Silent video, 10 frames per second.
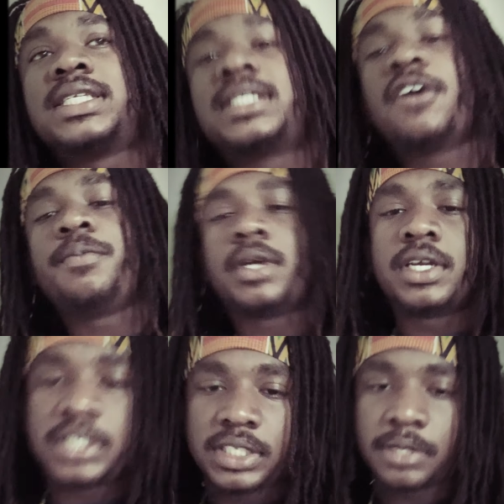itself,
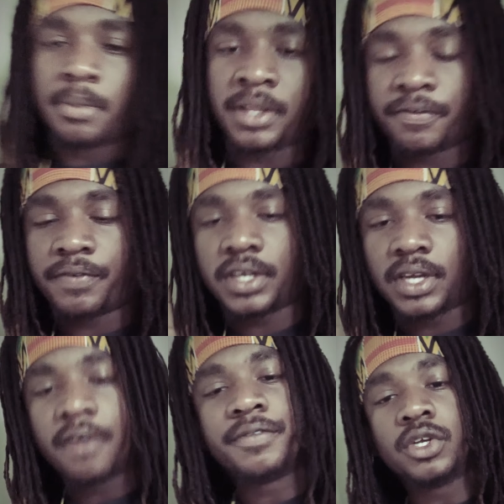because she's the mother figure
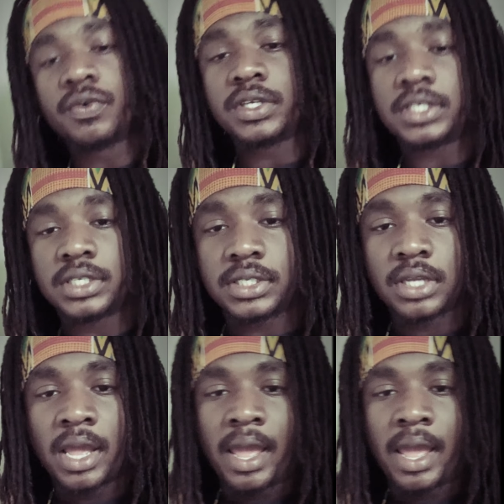of the Orishas.